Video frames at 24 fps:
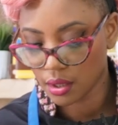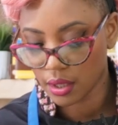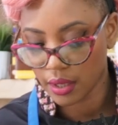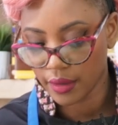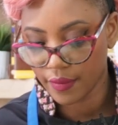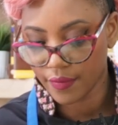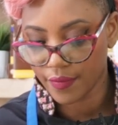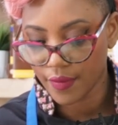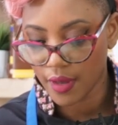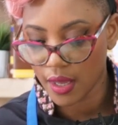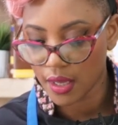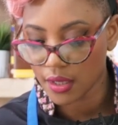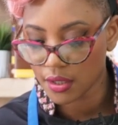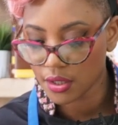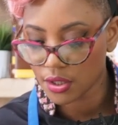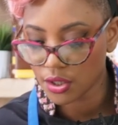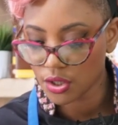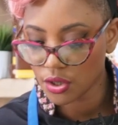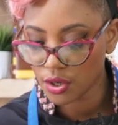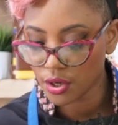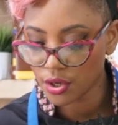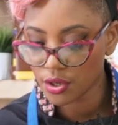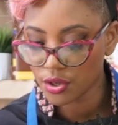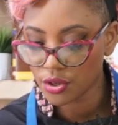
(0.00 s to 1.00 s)
give
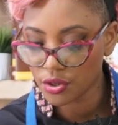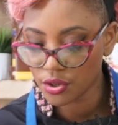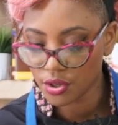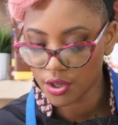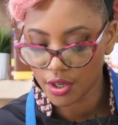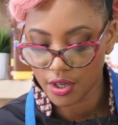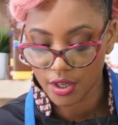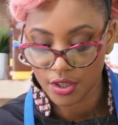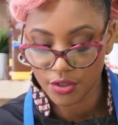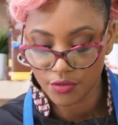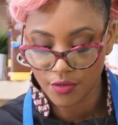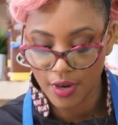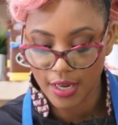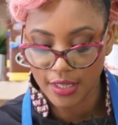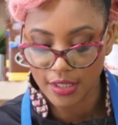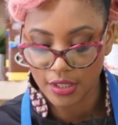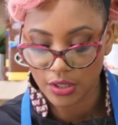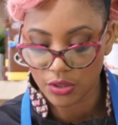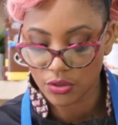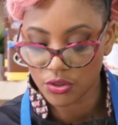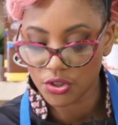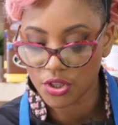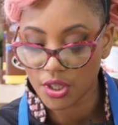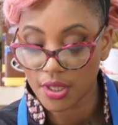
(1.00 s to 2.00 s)
us your New Year's
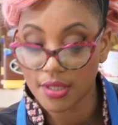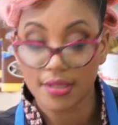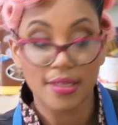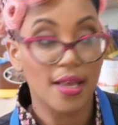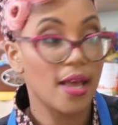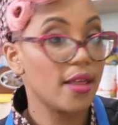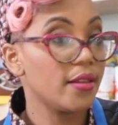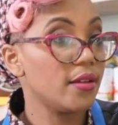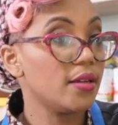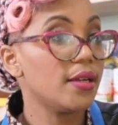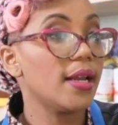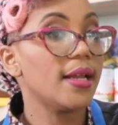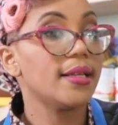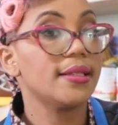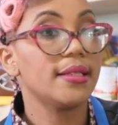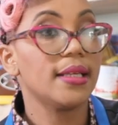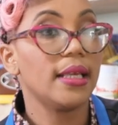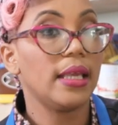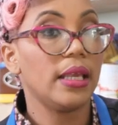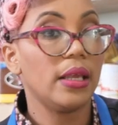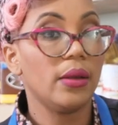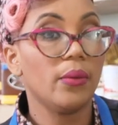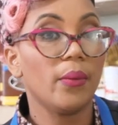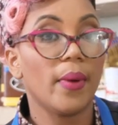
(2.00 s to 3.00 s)
resolutions other than
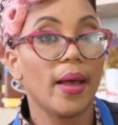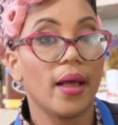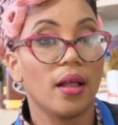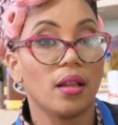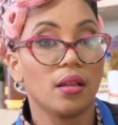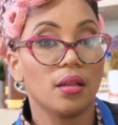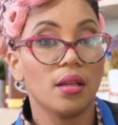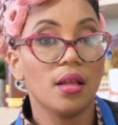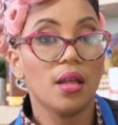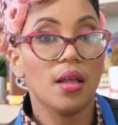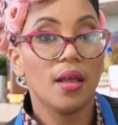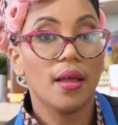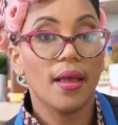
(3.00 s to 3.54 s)
to eat well